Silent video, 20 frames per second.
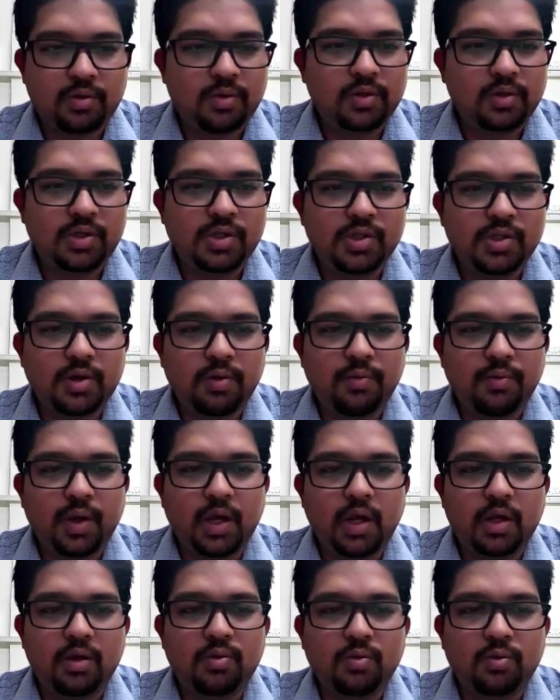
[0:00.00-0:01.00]
So this is
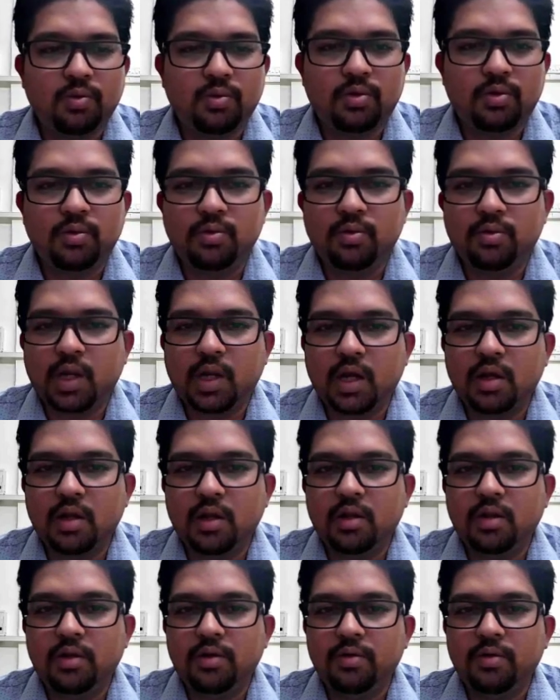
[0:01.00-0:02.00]
the way to, you know,
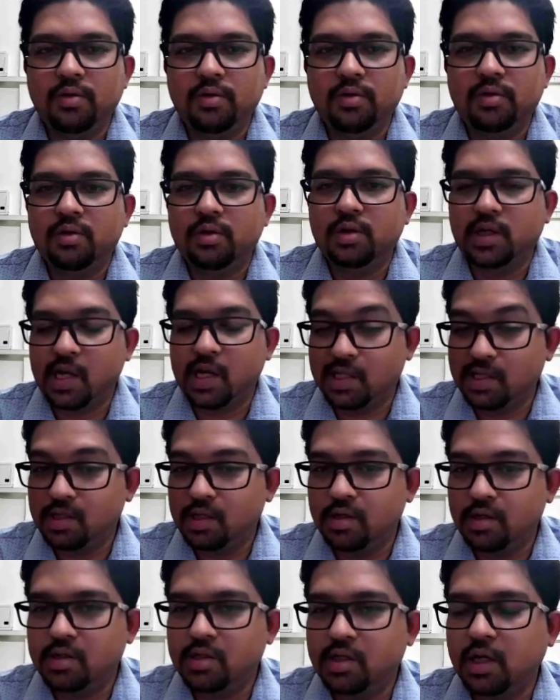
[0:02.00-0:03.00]
tackle your
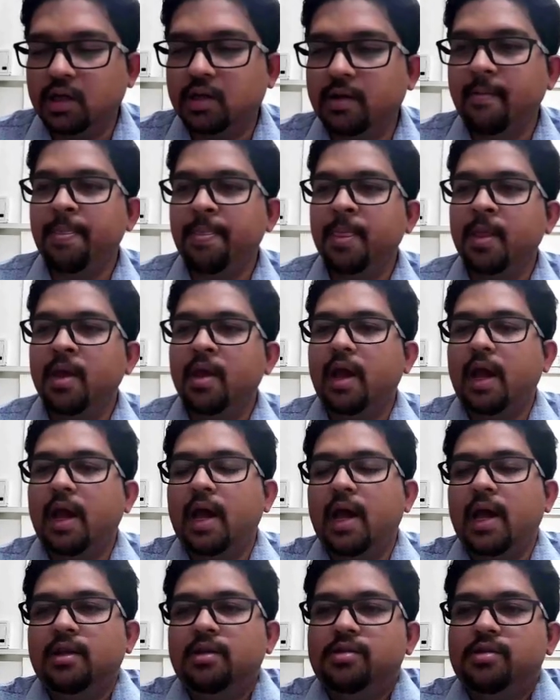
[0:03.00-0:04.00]
transition state.
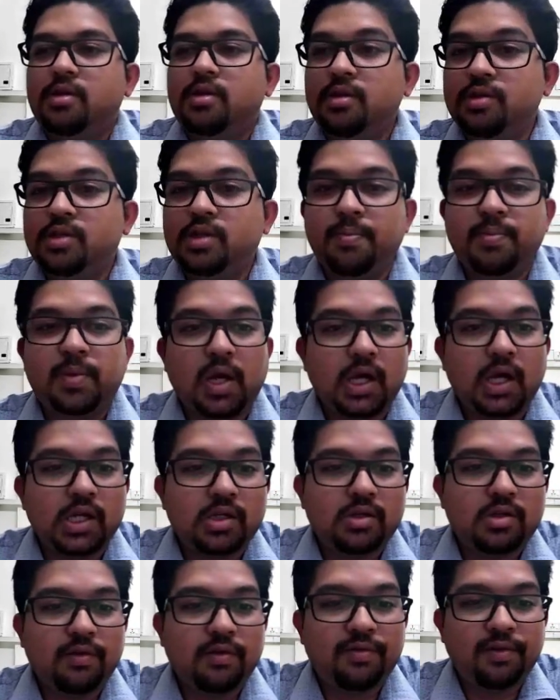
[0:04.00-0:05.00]
And in
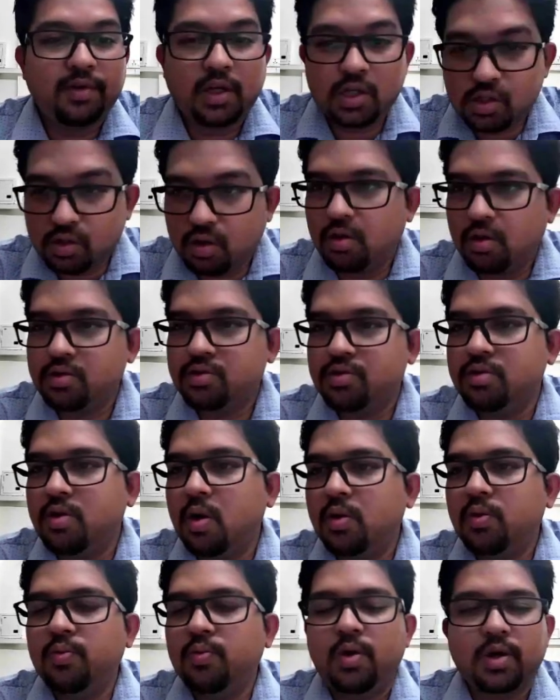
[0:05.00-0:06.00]
some case, if it is
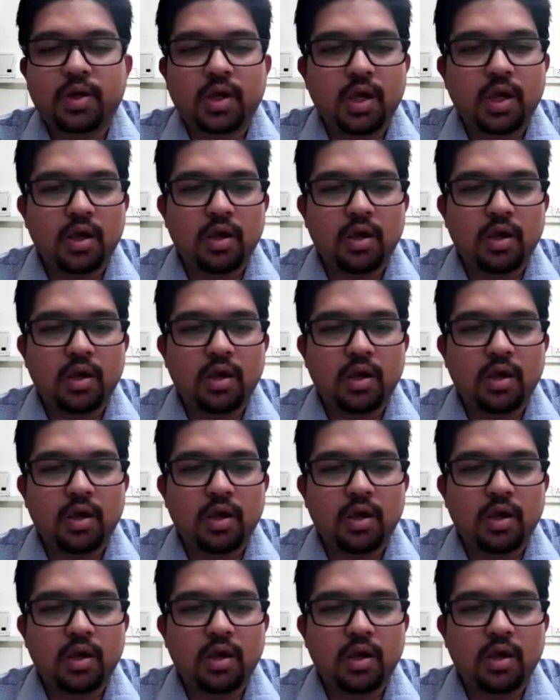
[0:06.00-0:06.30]
also not